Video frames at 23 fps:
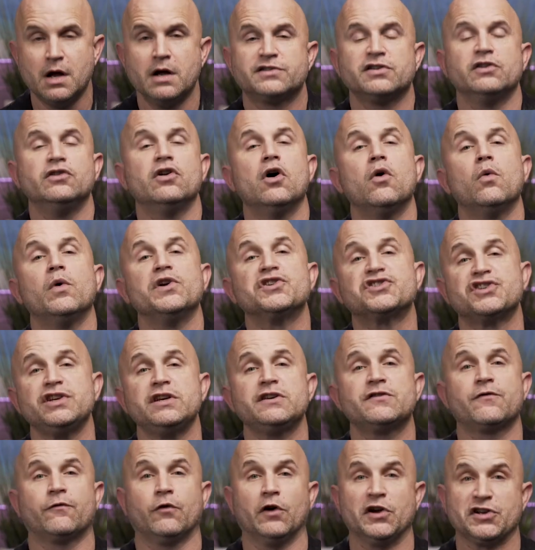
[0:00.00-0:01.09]
to know when
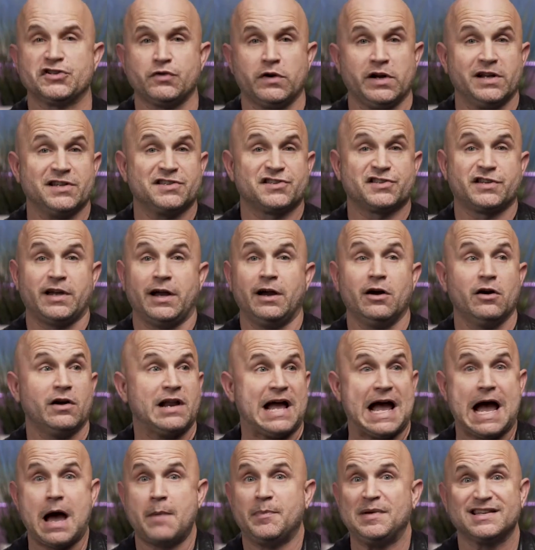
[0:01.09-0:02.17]
she's frustrated, scared,
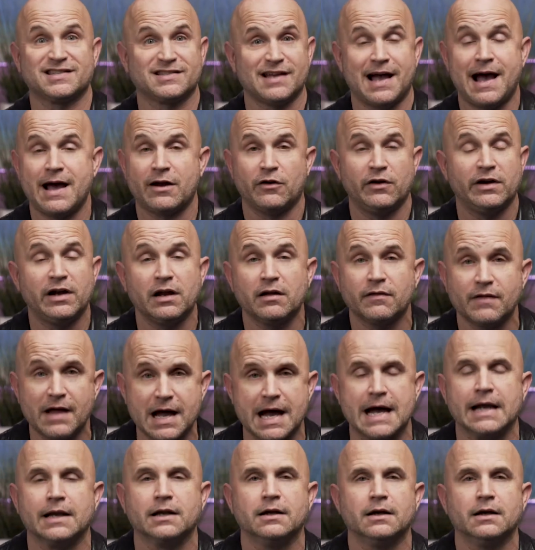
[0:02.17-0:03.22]
happy, sad, or any of that.